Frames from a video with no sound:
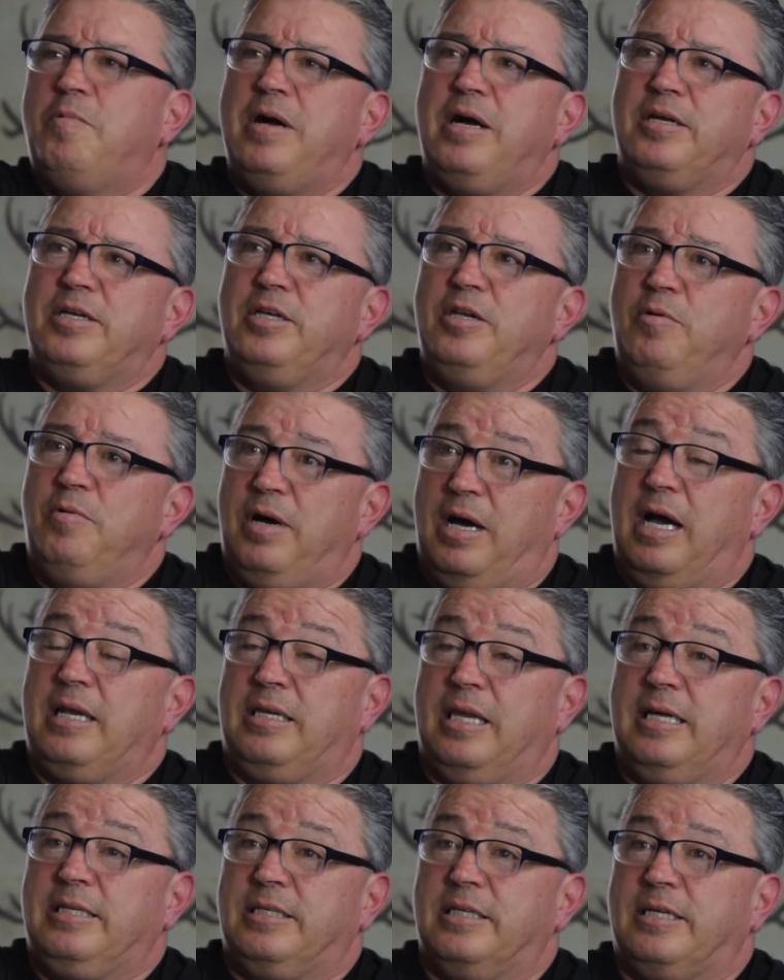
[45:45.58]
Well, you know what? I'd
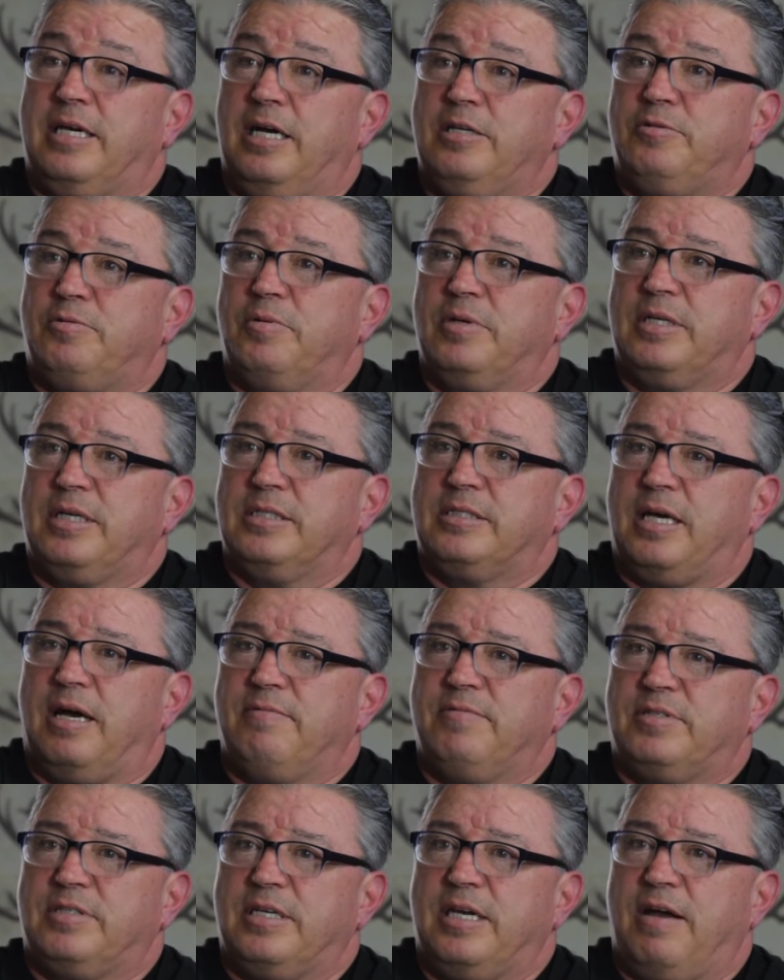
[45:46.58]
like to catch one because
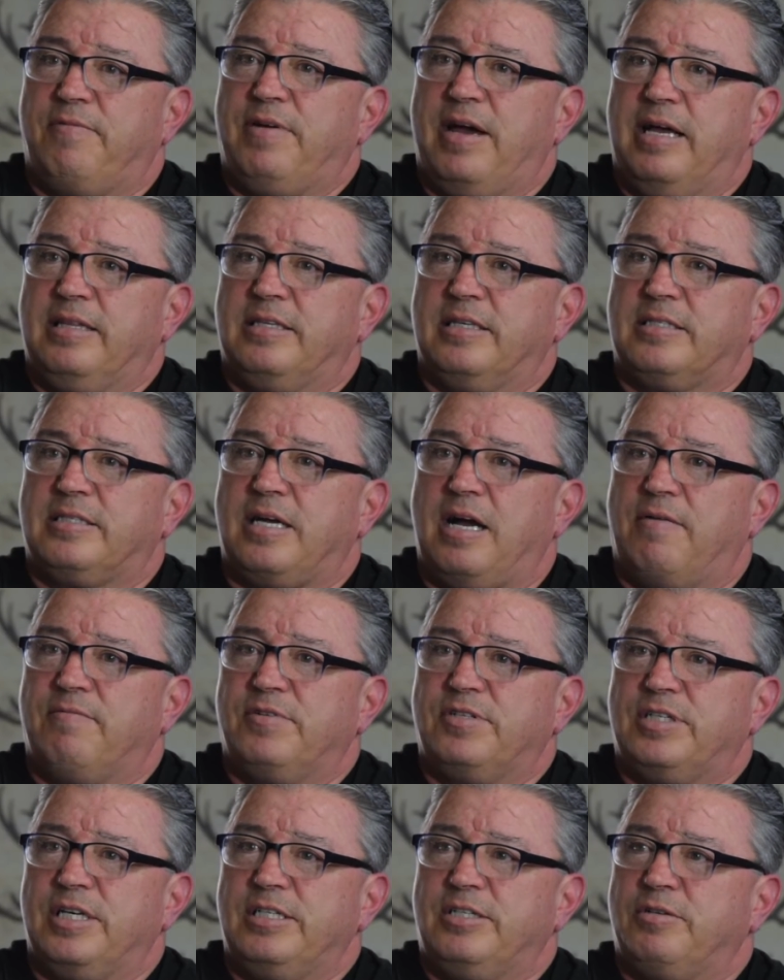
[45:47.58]
obviously I've had this
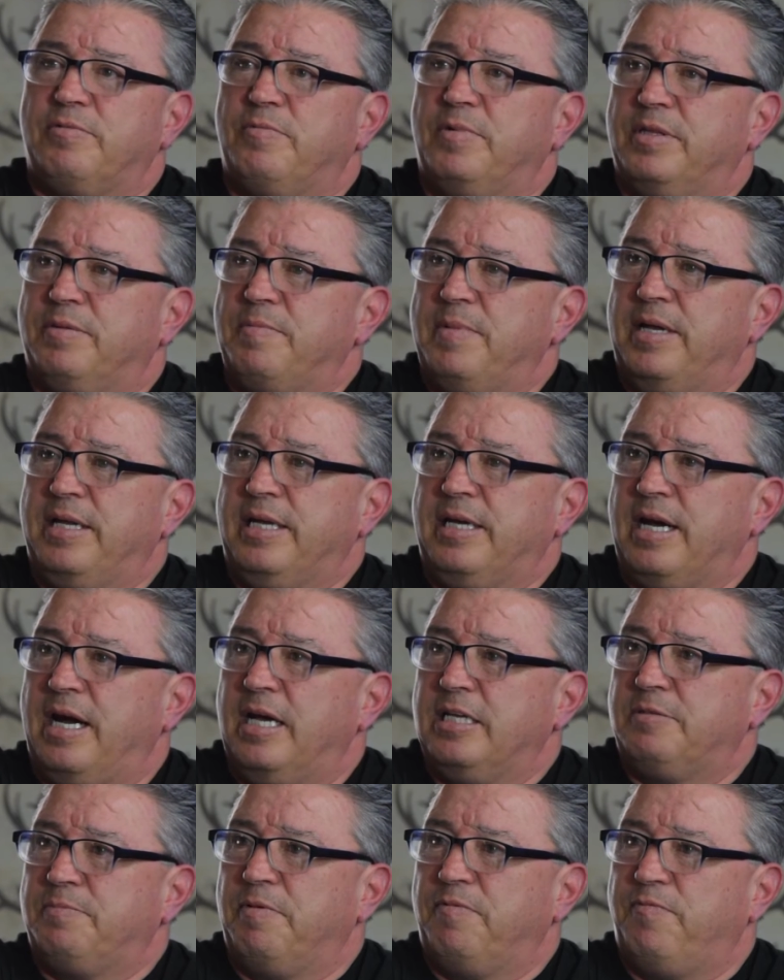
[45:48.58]
conversation with many
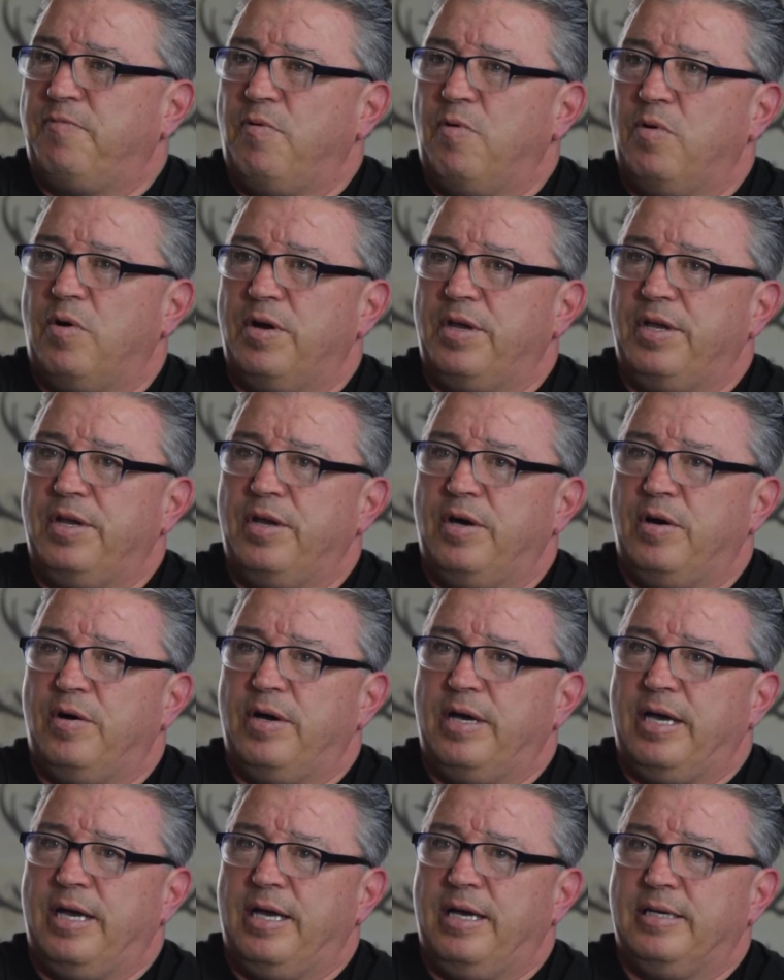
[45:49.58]
guys before, you know,
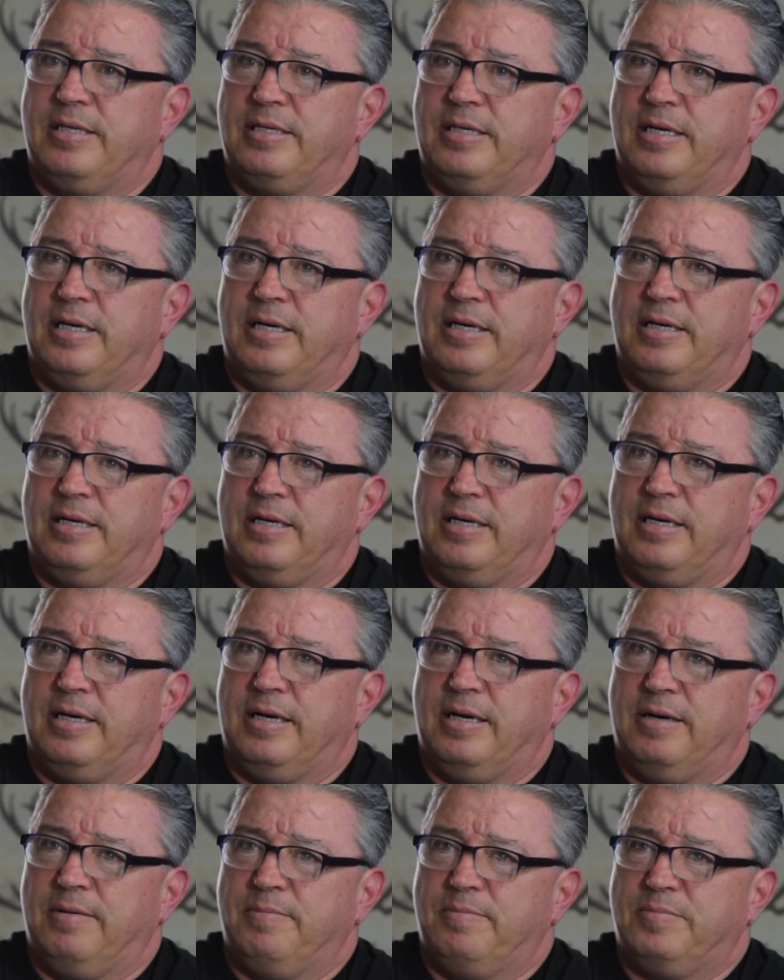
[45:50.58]

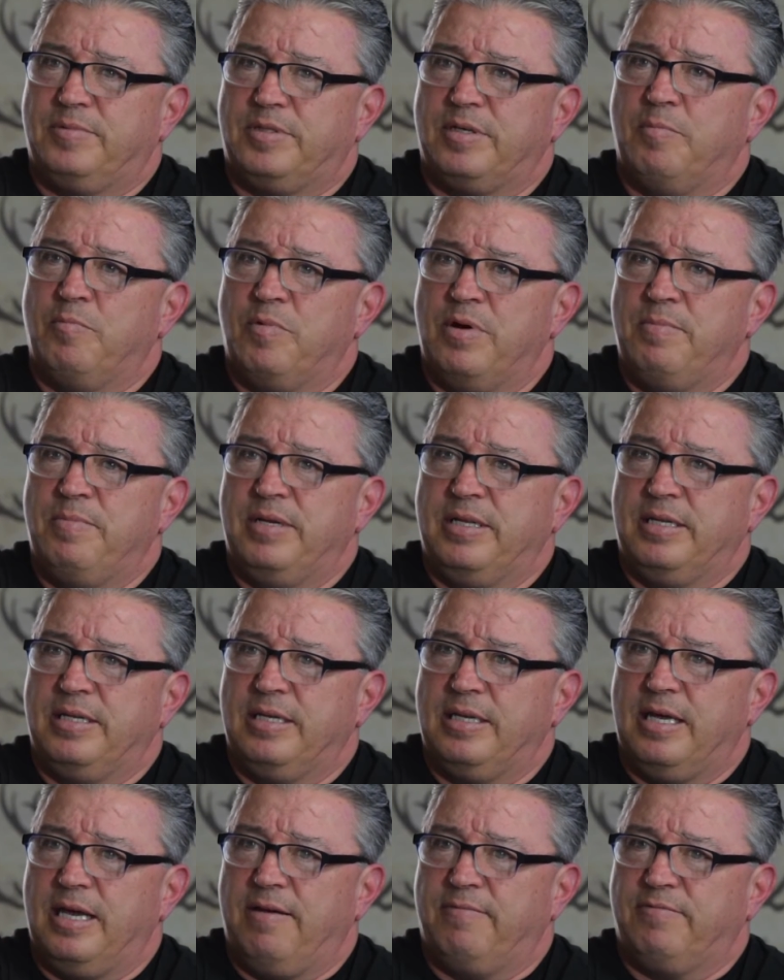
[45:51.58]
and some women
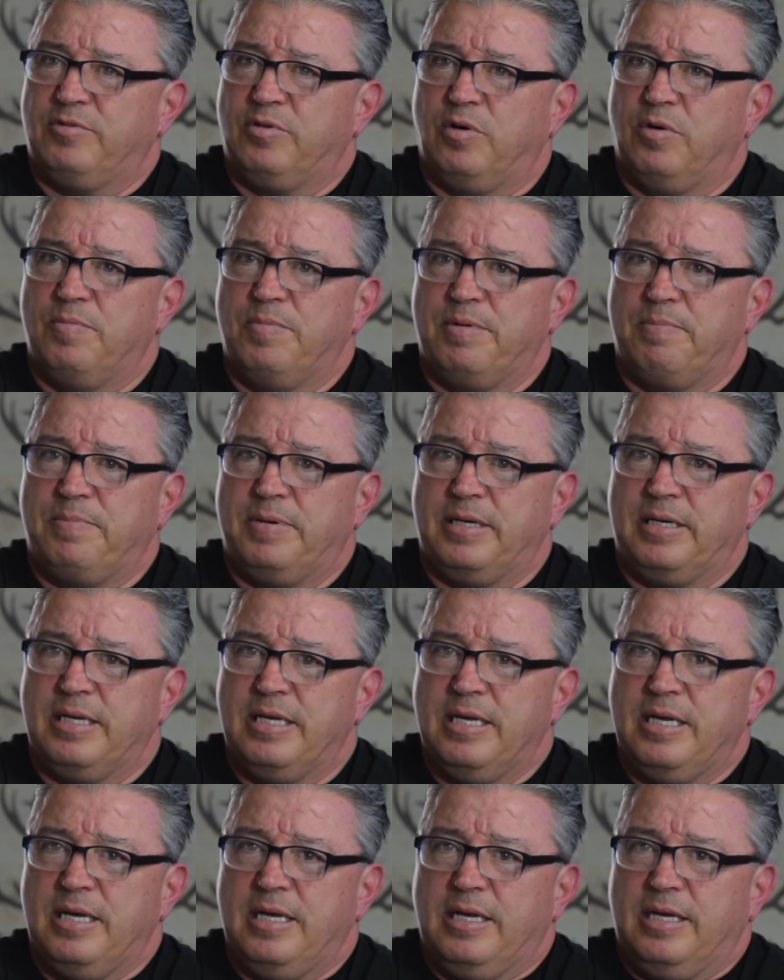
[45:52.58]
have told me, but.
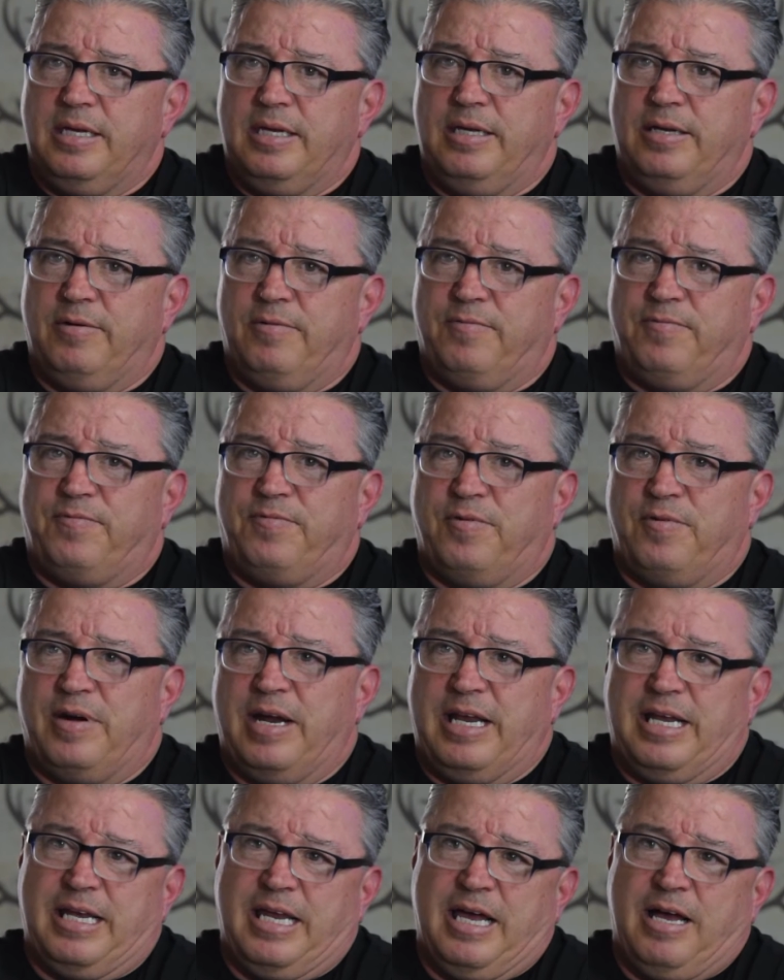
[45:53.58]
You know, for
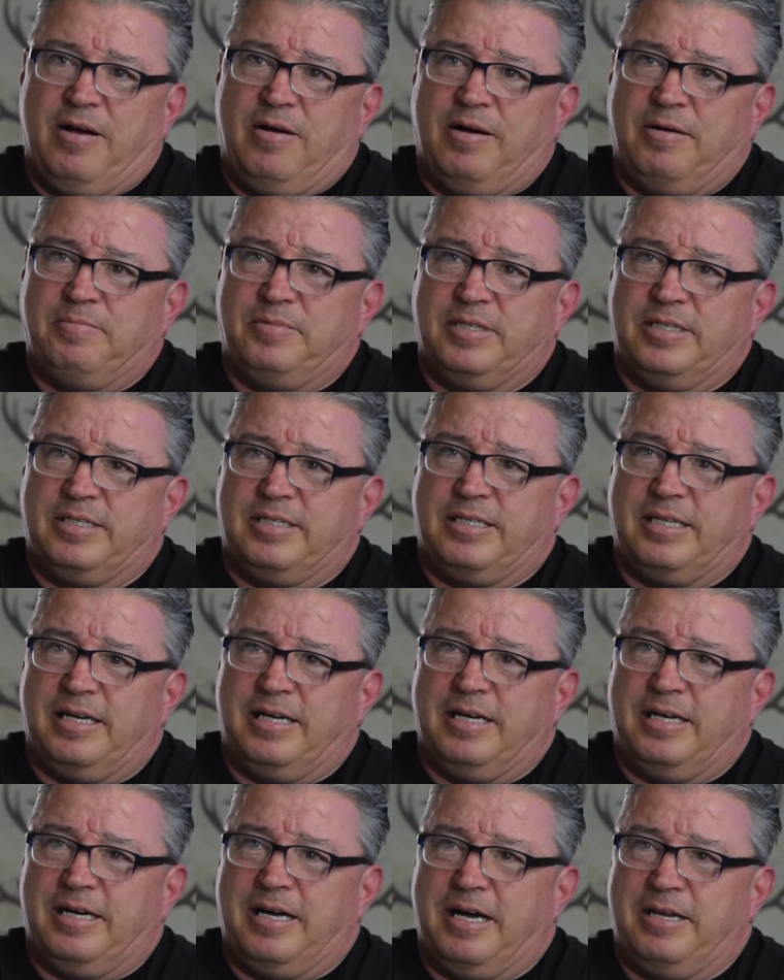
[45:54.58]
right now, I'm just,
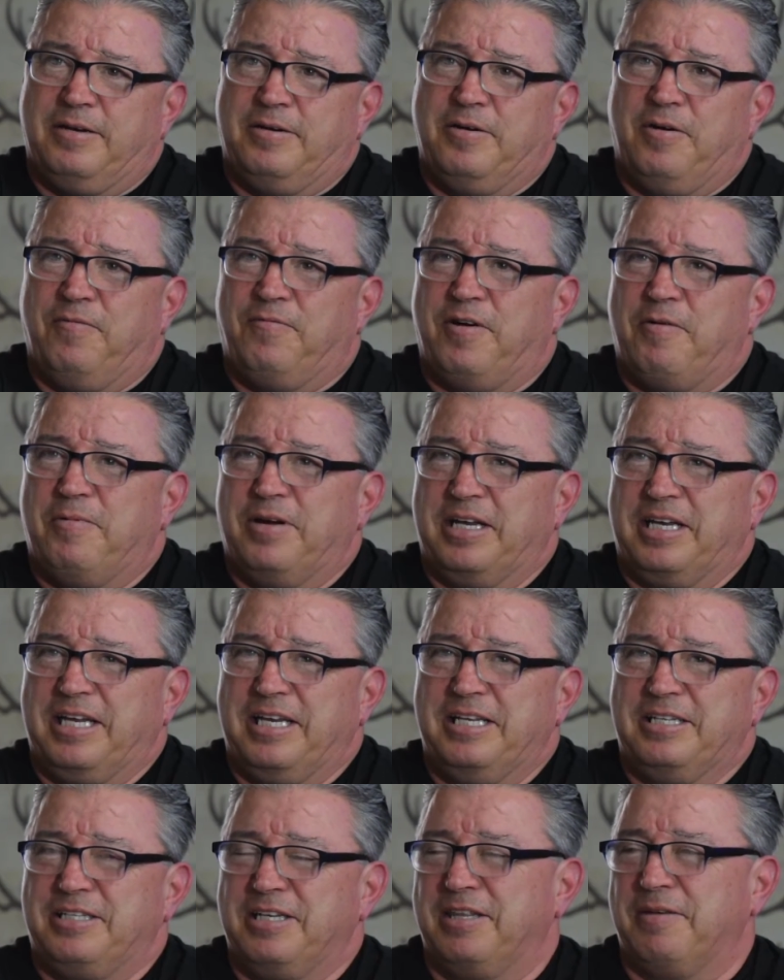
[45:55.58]
I don't know if I want to get
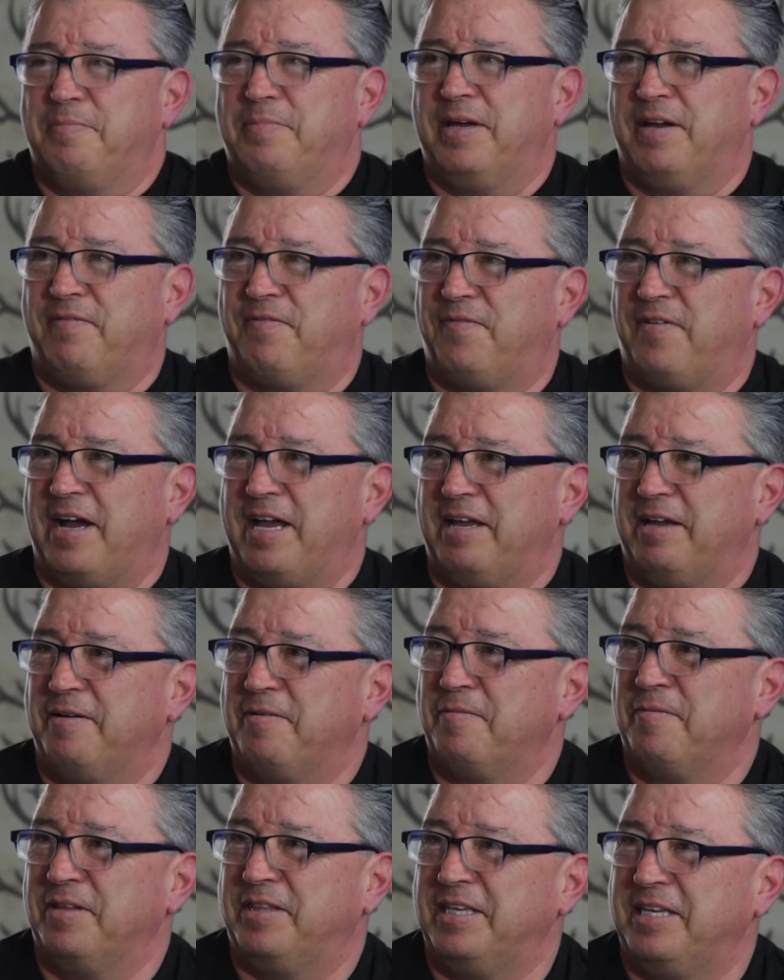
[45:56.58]
into the big fight
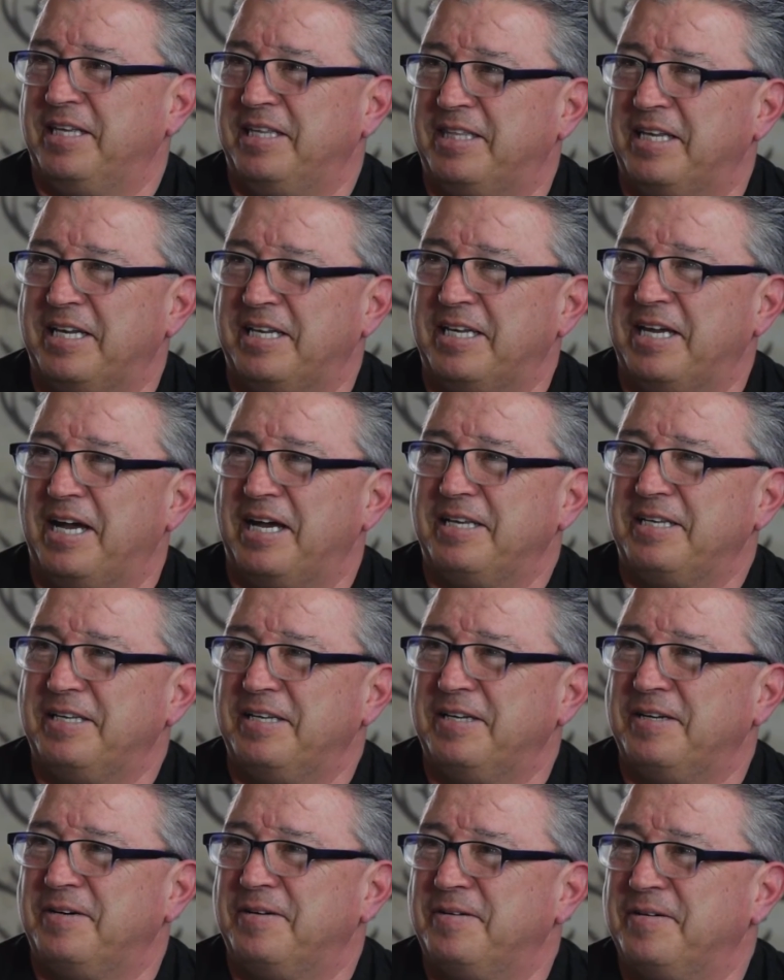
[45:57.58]
with anything yet,
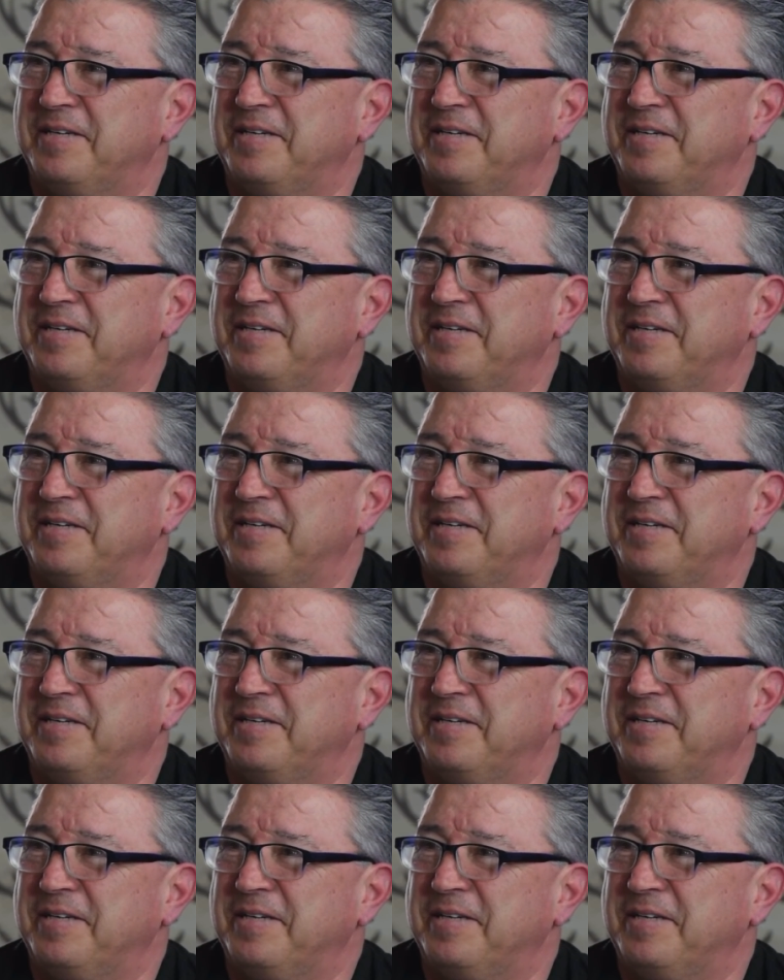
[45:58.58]
you know.